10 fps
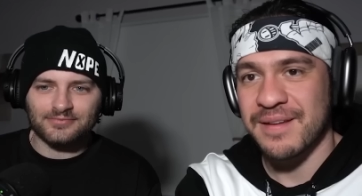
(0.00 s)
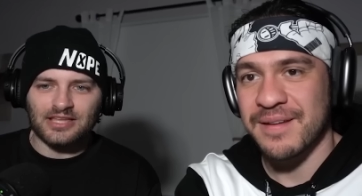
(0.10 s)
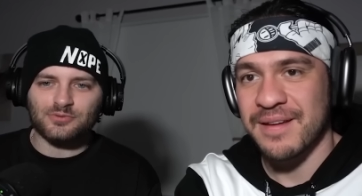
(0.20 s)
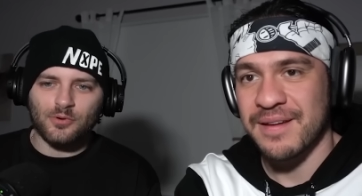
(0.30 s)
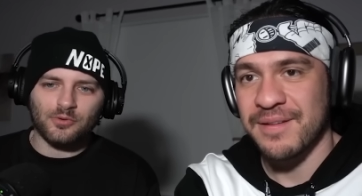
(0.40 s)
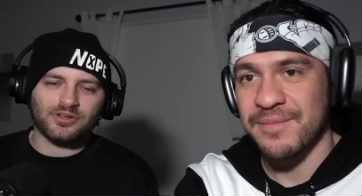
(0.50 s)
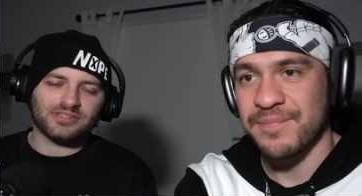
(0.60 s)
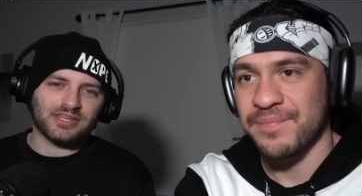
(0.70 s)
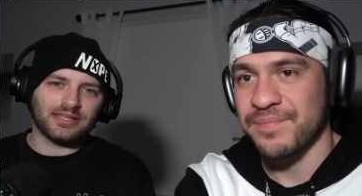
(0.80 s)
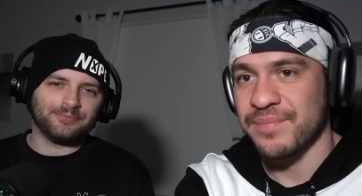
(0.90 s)
Speaker 1: That's what we want
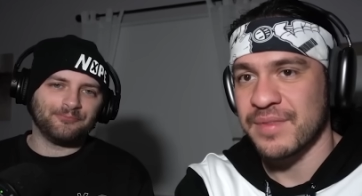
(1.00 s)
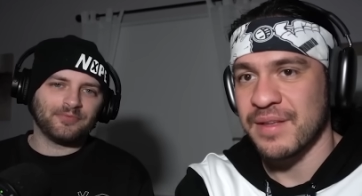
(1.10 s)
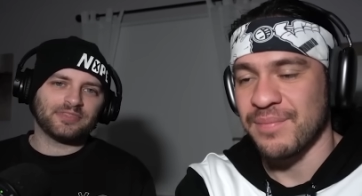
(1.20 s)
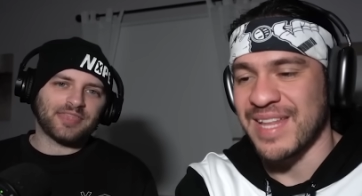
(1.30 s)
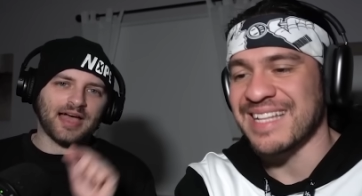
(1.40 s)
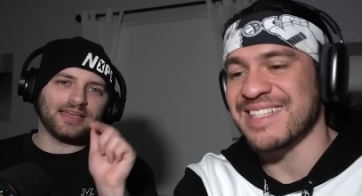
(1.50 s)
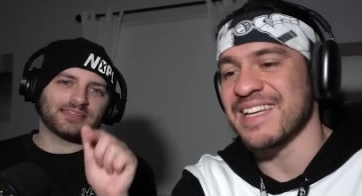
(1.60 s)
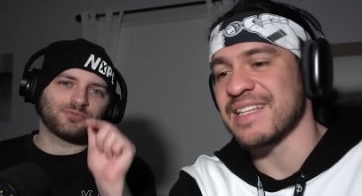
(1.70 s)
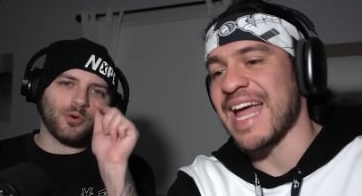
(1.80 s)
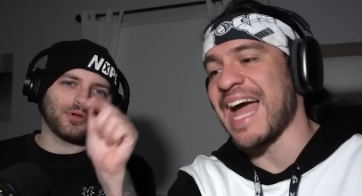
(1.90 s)
to see.
Speaker 2: That
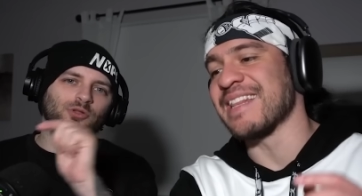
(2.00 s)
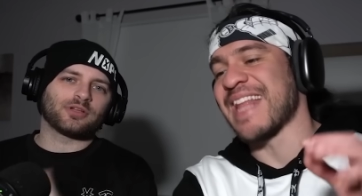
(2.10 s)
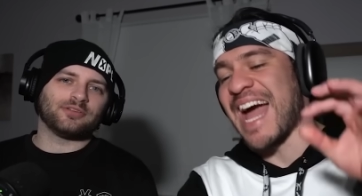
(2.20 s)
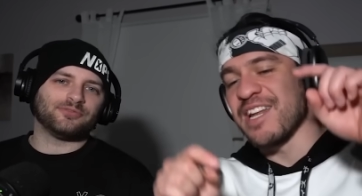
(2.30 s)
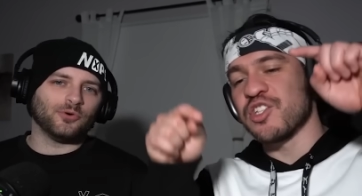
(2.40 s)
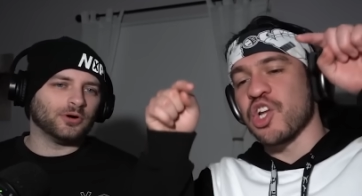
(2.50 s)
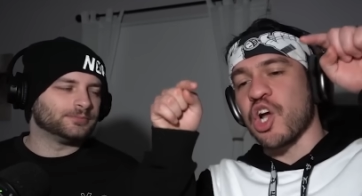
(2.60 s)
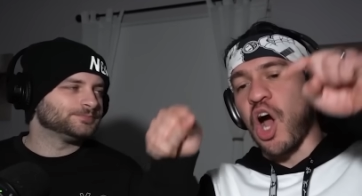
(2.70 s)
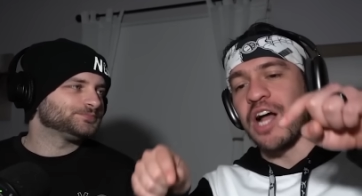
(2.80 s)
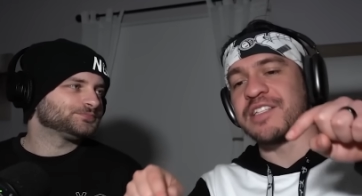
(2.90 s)
is
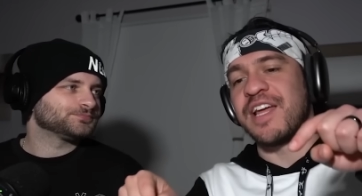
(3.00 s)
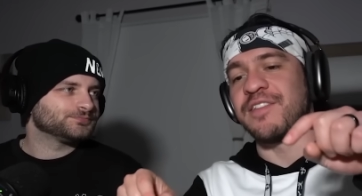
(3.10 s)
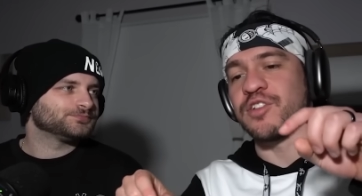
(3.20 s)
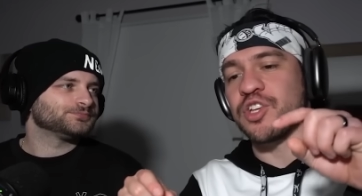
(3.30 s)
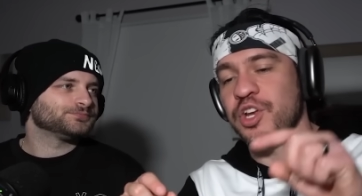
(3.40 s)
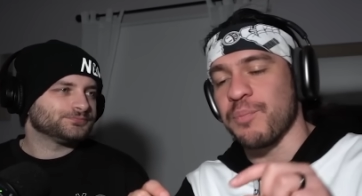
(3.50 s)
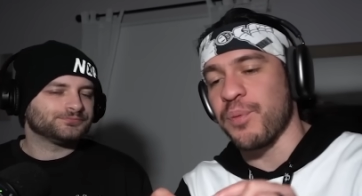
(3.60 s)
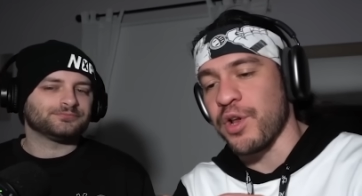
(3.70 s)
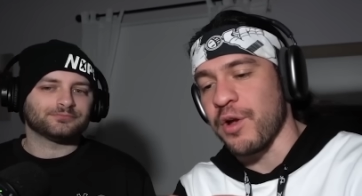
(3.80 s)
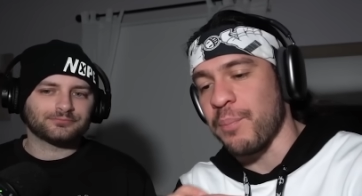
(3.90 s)
the content that's going to
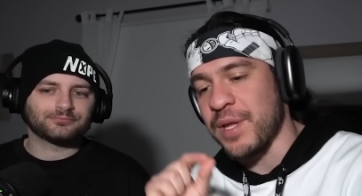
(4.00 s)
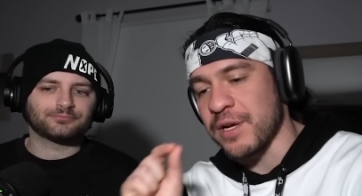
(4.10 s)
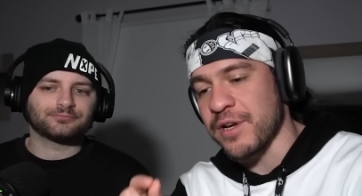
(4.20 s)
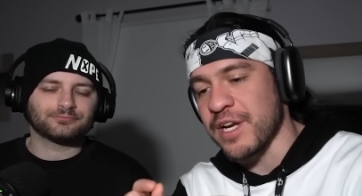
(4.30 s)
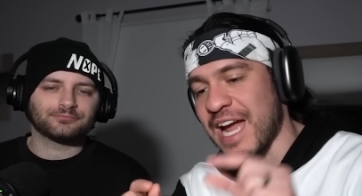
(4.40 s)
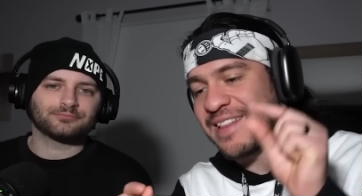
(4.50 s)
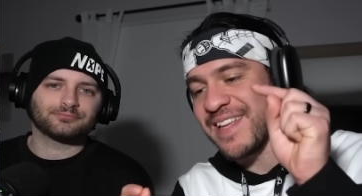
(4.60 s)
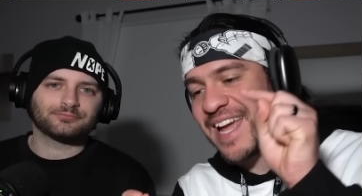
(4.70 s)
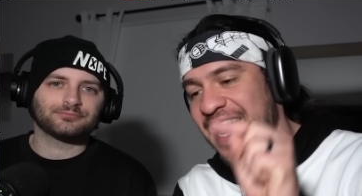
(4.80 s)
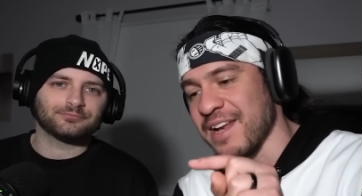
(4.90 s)
put a period
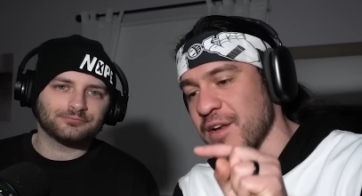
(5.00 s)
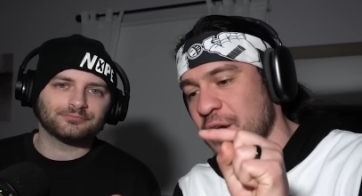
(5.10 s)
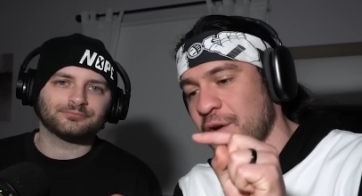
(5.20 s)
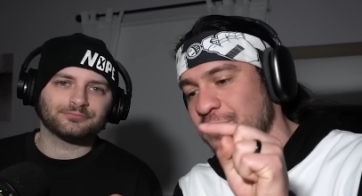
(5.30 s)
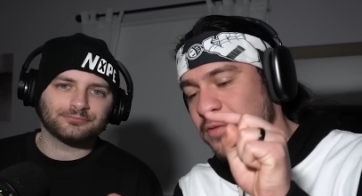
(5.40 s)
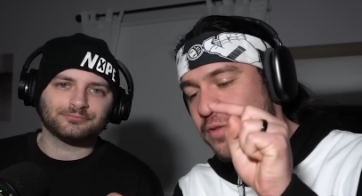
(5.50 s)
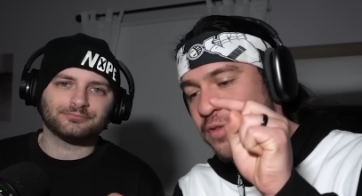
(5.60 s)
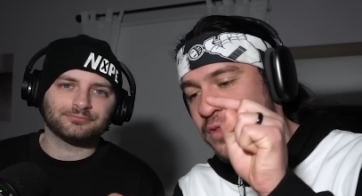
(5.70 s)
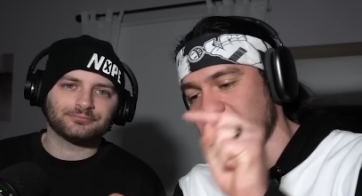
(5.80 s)
at the end of the